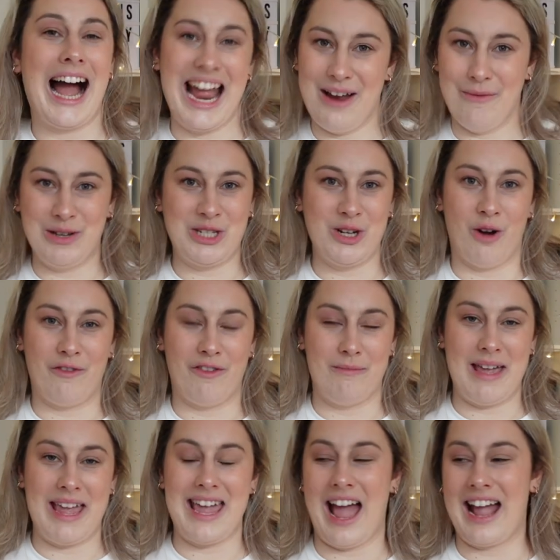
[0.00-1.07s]
It was not for
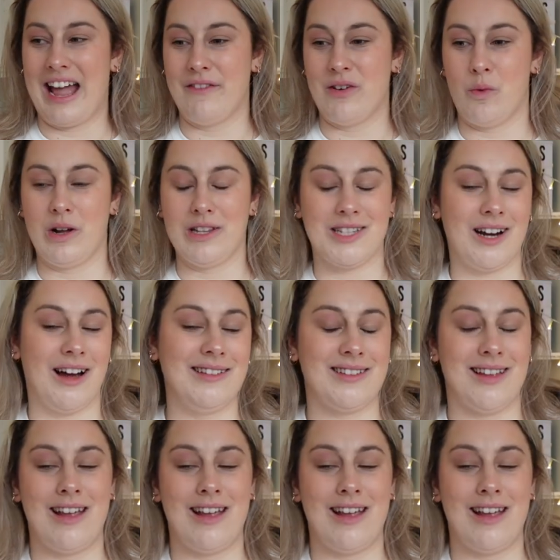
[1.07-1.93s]
me. I gave it a one stars.